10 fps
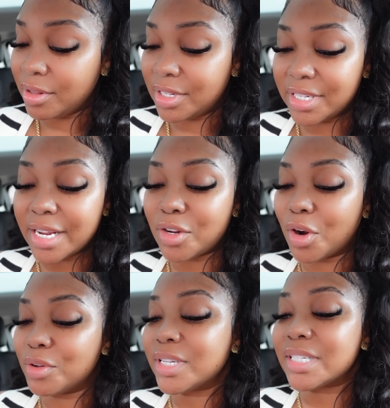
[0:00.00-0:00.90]
This next
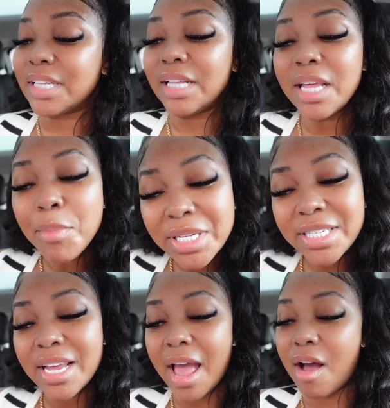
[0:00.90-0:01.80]
article says
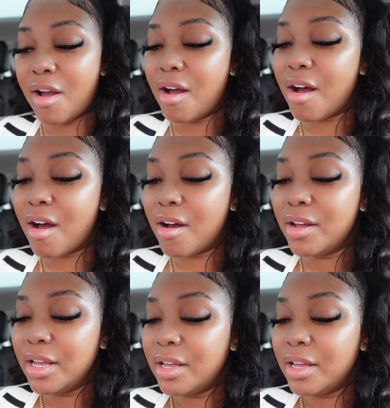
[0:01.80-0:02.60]
limiting alcohol